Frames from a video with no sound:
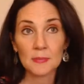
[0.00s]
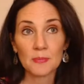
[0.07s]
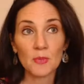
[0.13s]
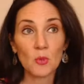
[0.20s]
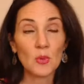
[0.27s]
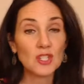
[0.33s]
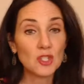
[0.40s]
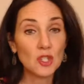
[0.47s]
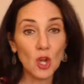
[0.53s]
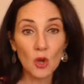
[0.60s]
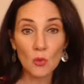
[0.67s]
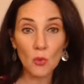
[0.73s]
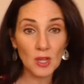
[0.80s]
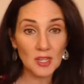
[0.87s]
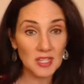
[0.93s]
We
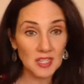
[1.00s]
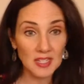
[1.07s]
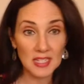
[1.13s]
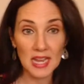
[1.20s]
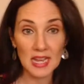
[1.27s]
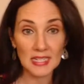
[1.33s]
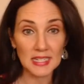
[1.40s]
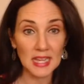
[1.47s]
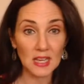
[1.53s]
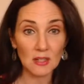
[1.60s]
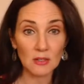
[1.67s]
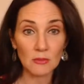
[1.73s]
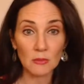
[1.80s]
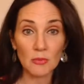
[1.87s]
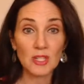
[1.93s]
don't want to stand
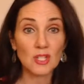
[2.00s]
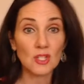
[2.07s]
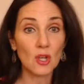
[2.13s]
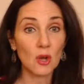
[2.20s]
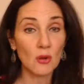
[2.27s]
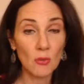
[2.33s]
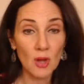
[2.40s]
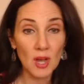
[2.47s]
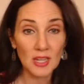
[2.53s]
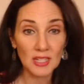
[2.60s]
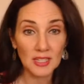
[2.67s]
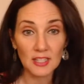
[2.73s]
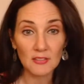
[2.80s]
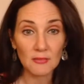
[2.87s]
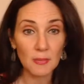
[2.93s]
out. We don't want to
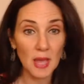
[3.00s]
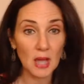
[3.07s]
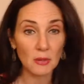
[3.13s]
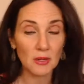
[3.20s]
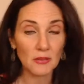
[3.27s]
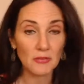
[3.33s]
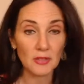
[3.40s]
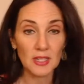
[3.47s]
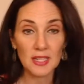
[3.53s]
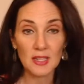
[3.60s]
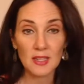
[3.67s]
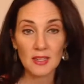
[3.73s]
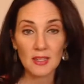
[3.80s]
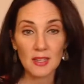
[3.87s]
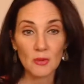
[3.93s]
live powerfully.